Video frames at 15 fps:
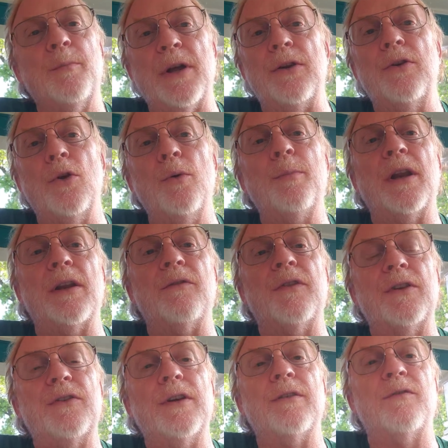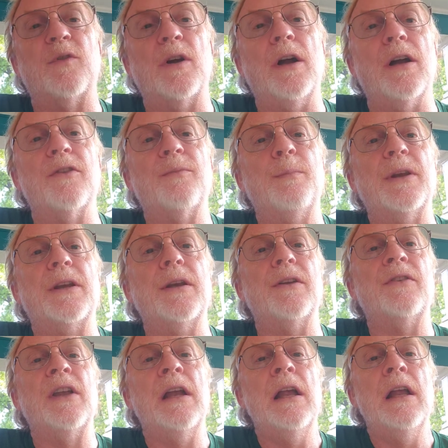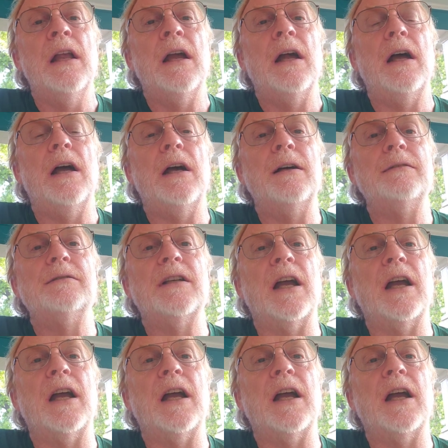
about no benefits here for us because uh,